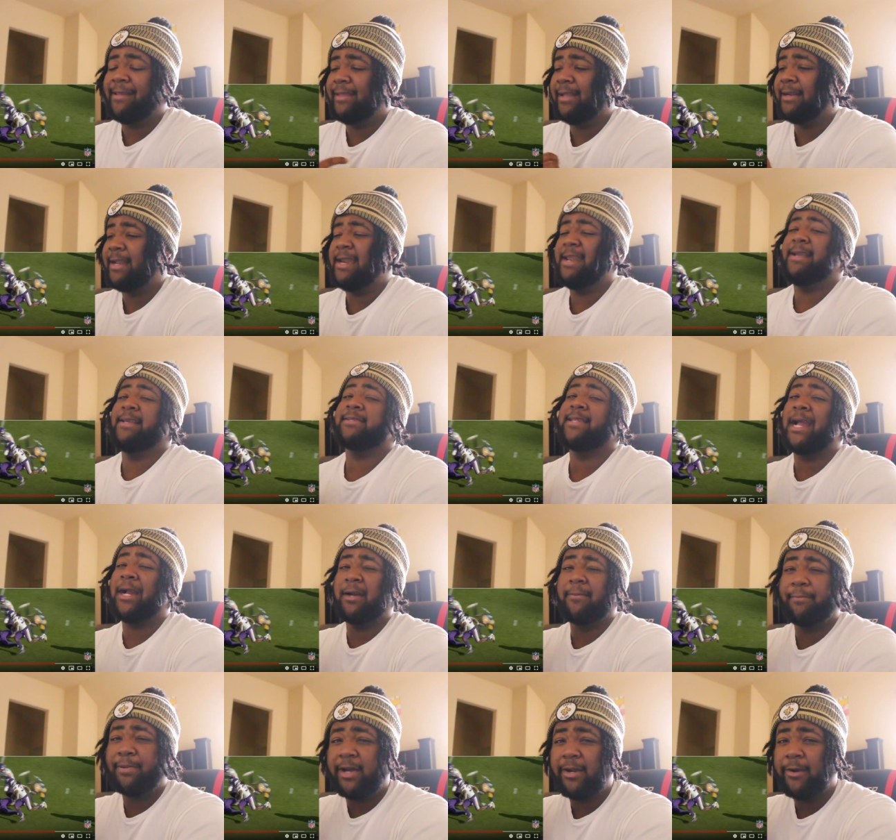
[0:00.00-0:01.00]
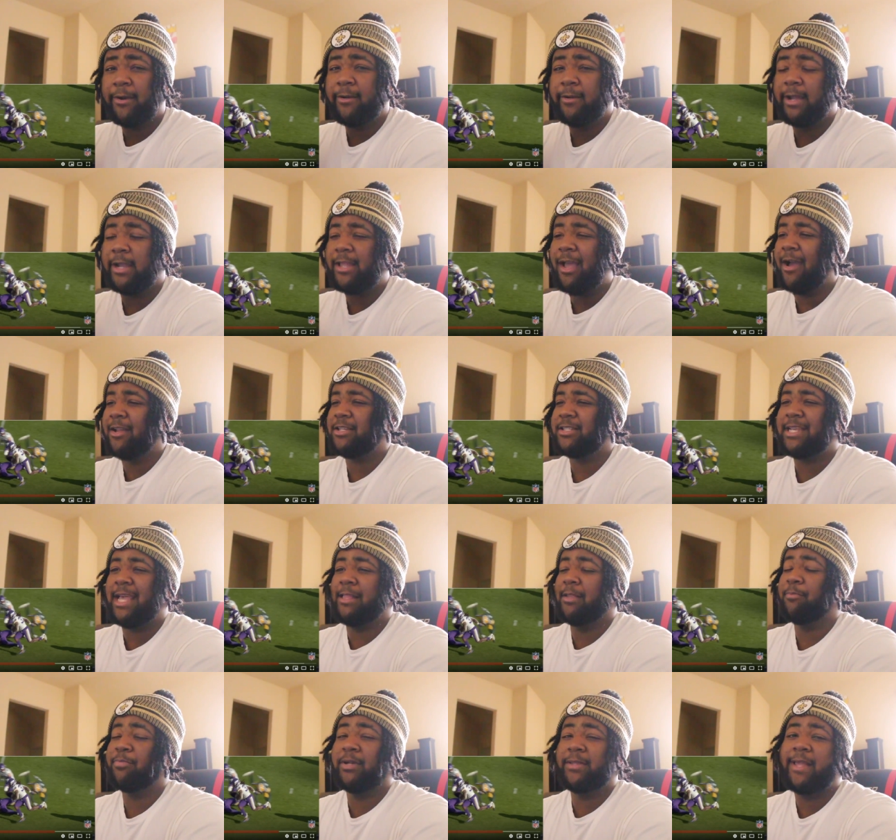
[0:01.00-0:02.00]
I think that nigga's like a punter, and y'all just
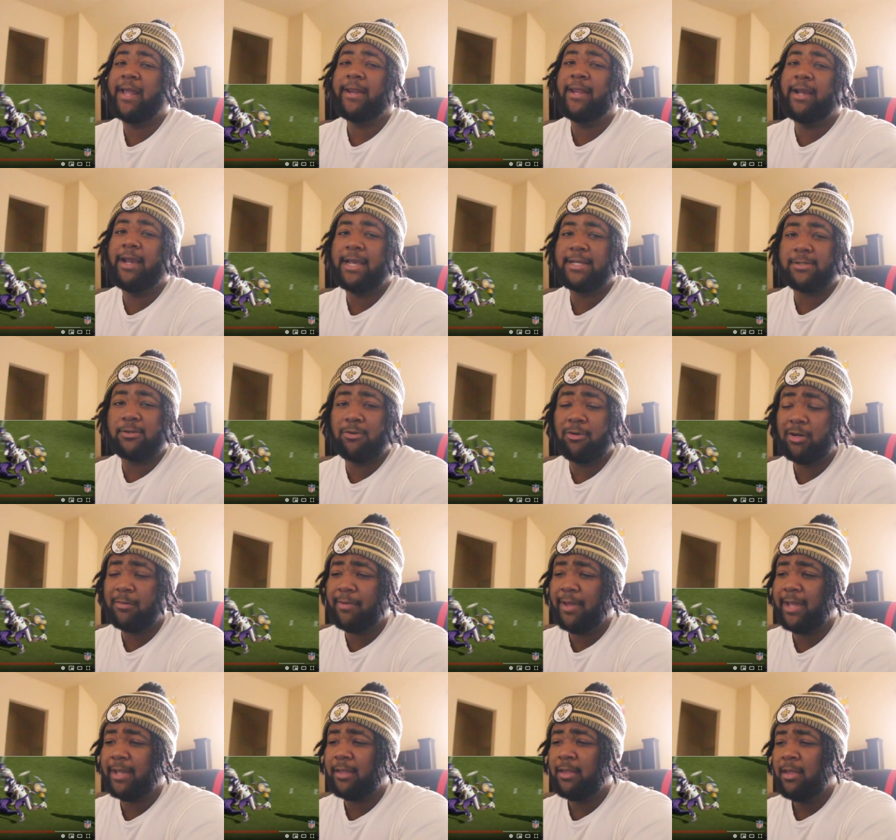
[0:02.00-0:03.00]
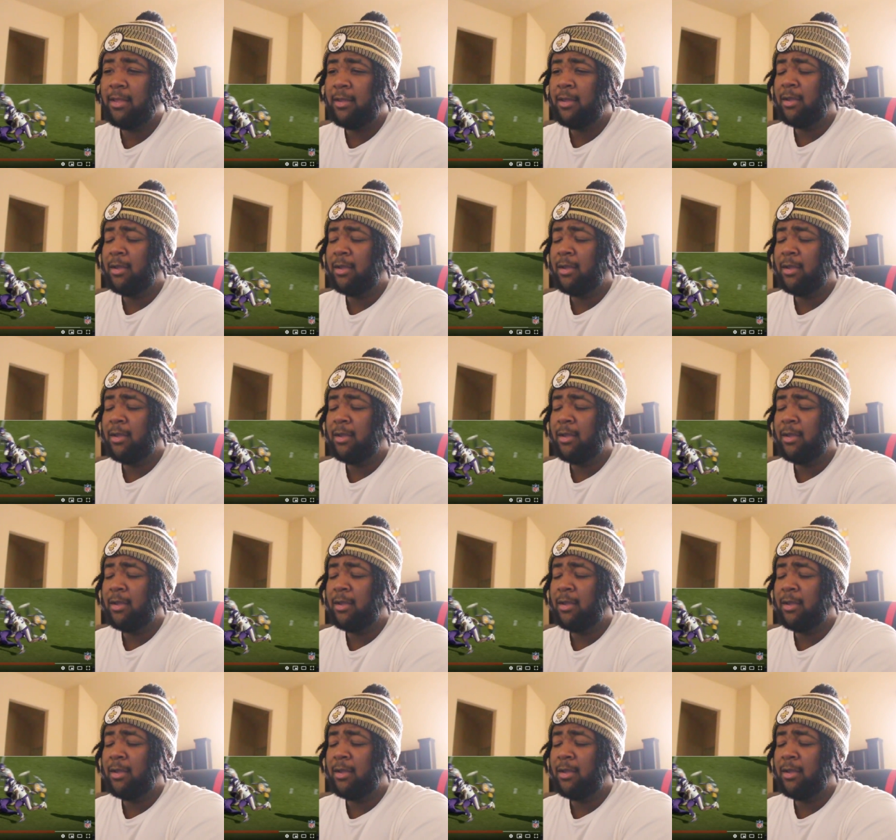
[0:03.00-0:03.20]
have to put that nigga as a quarterback.